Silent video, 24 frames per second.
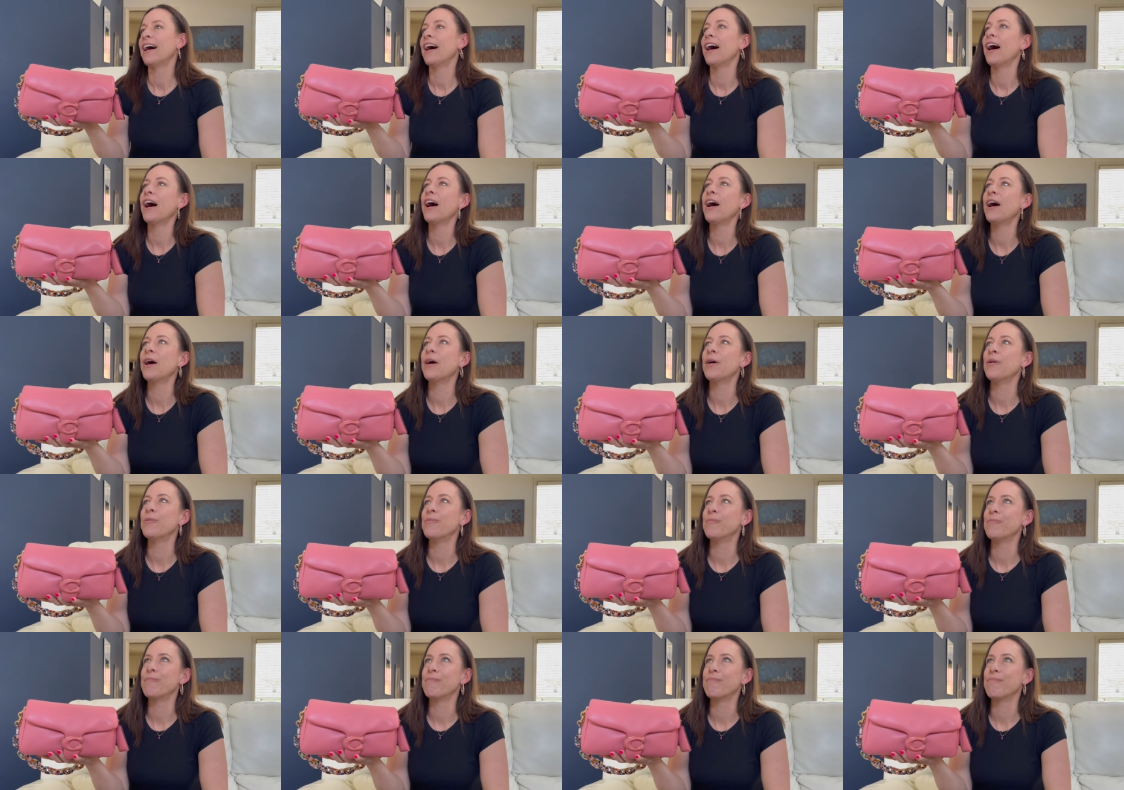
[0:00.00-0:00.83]

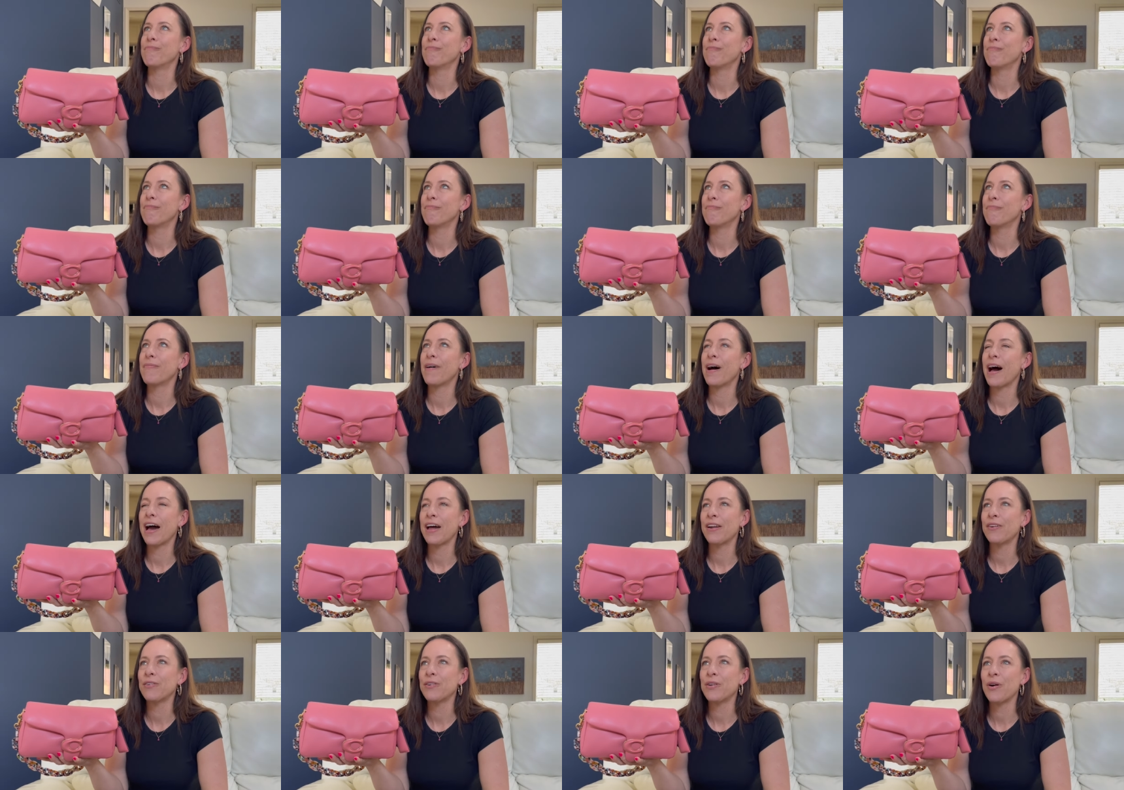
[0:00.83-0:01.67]
Um, I
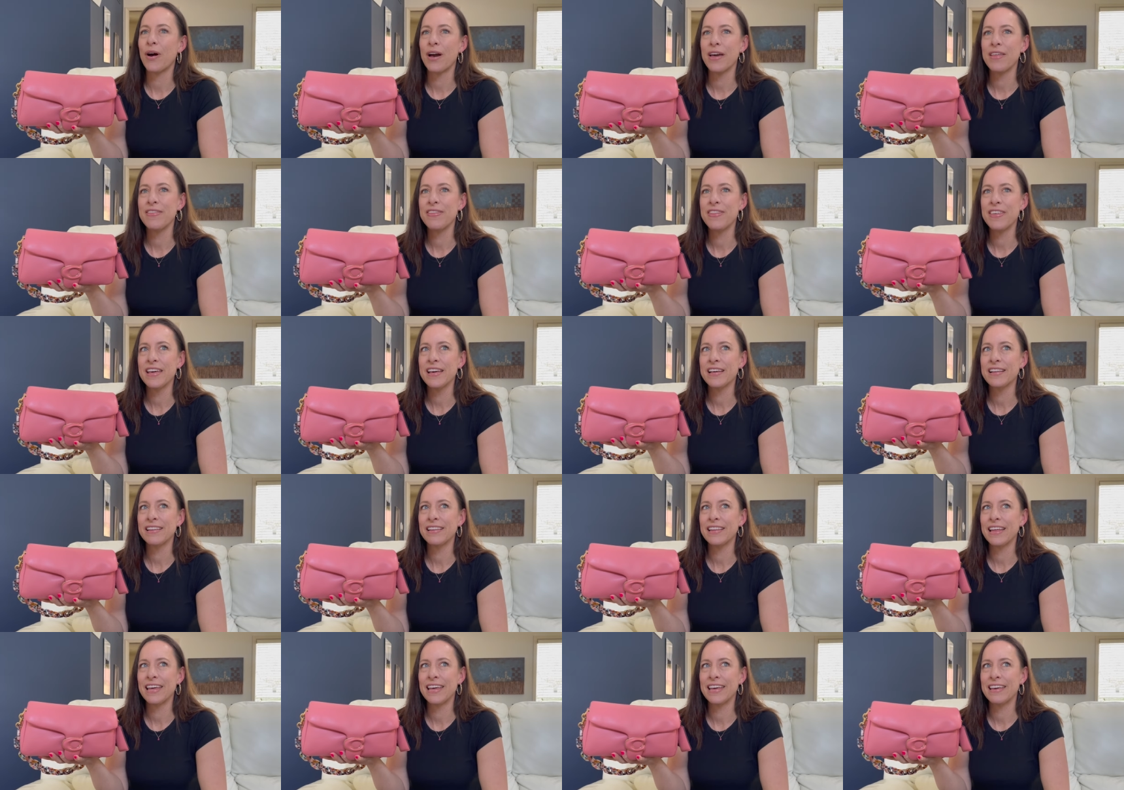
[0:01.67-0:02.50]
don't know. I
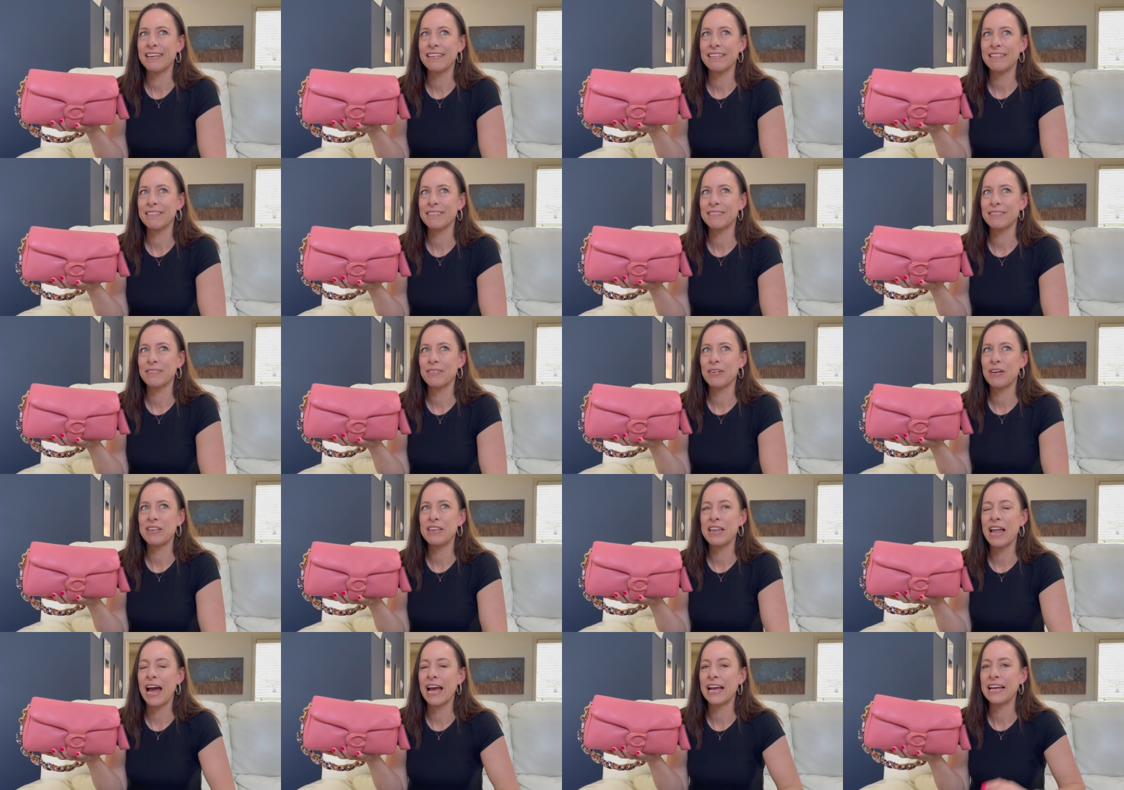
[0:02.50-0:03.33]
think like
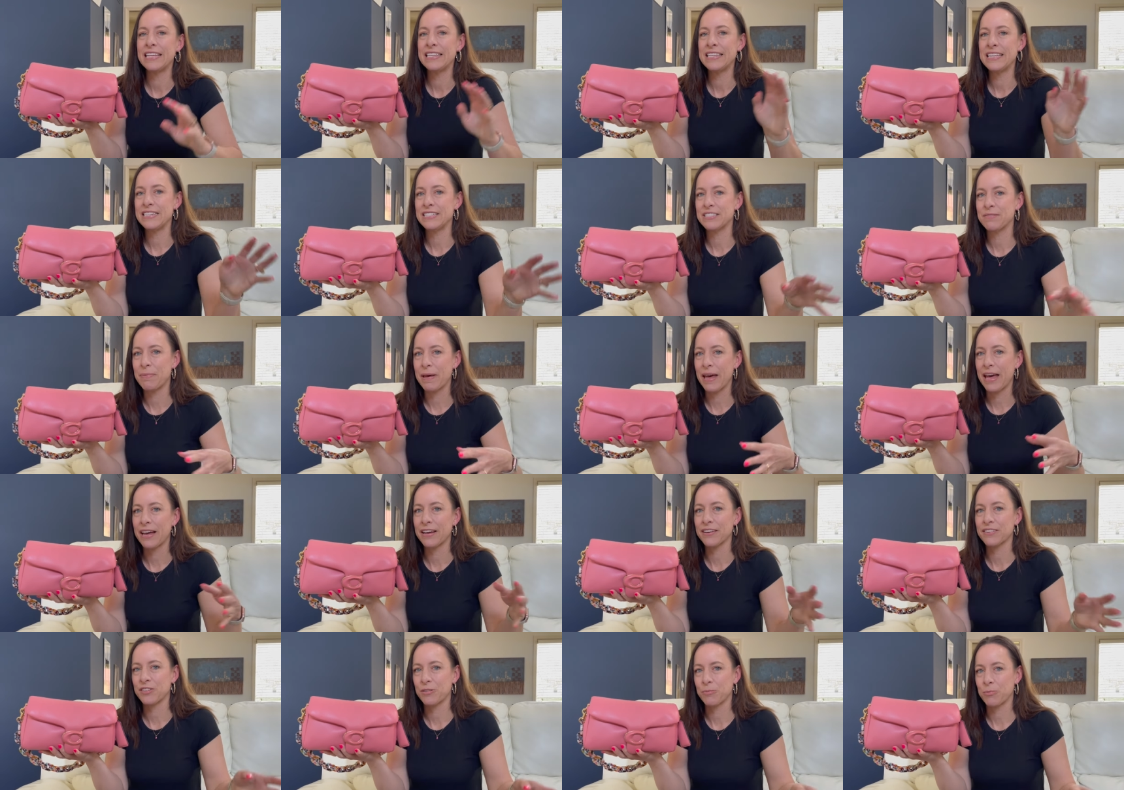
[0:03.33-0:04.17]
90s
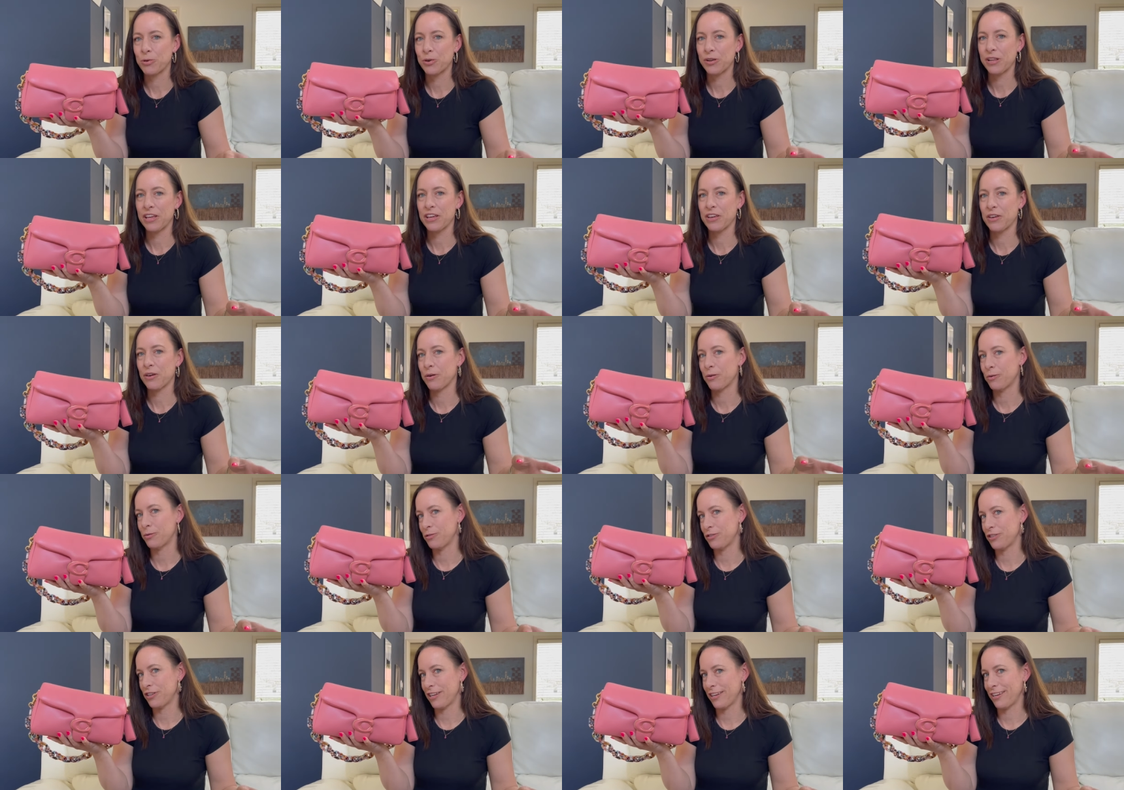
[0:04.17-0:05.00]
bags are more like
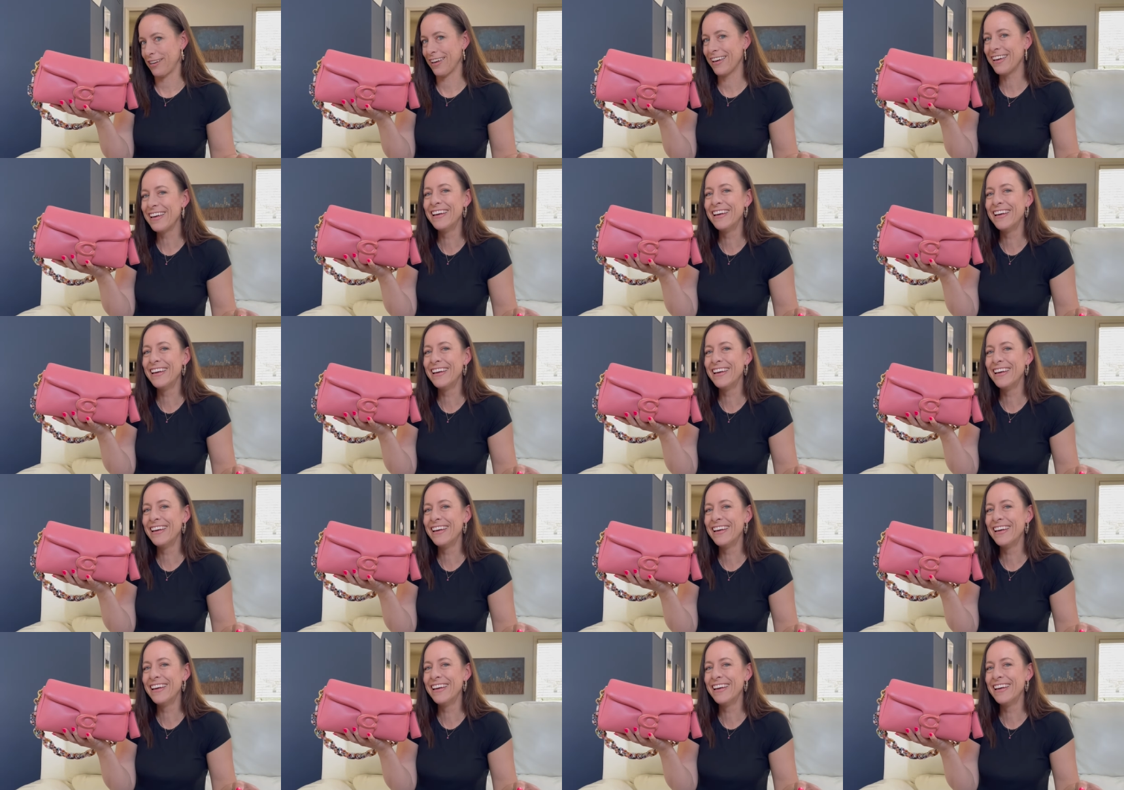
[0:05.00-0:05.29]
OG,